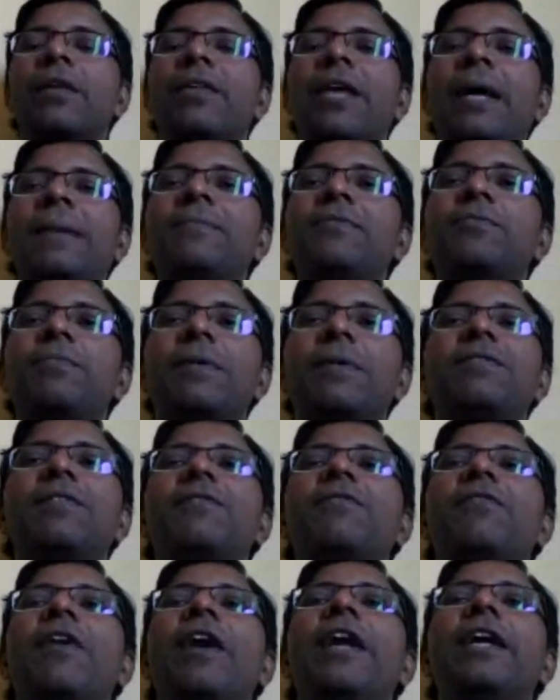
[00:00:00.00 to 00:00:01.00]
using a
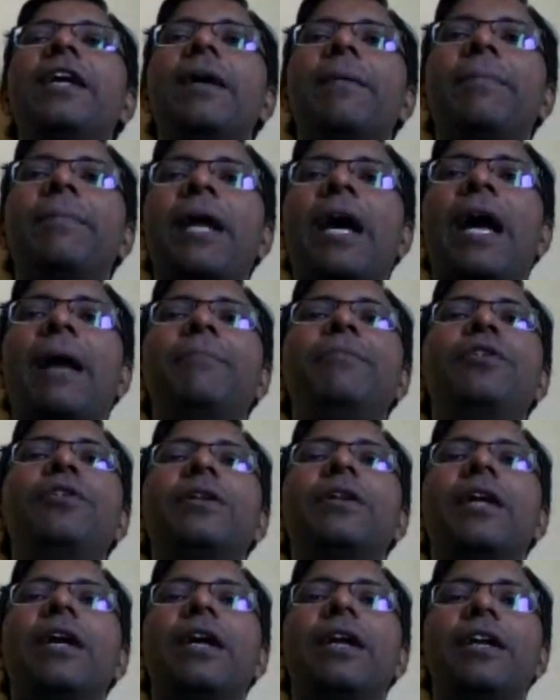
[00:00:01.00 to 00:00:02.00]
branch ID which is
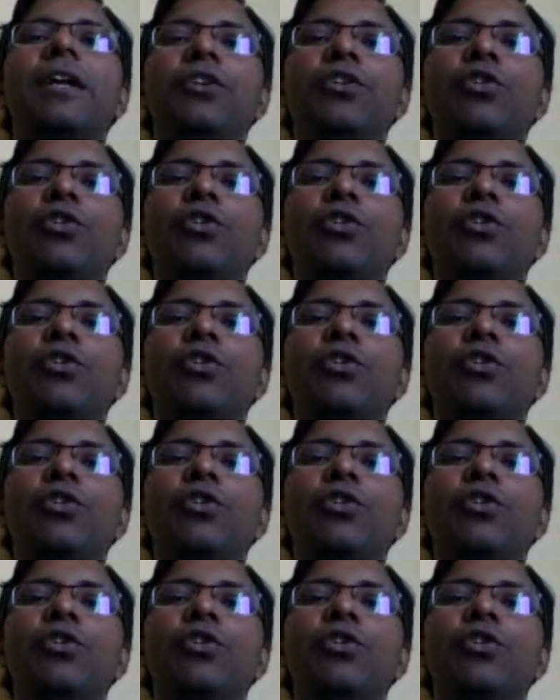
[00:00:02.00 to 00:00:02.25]
invalid.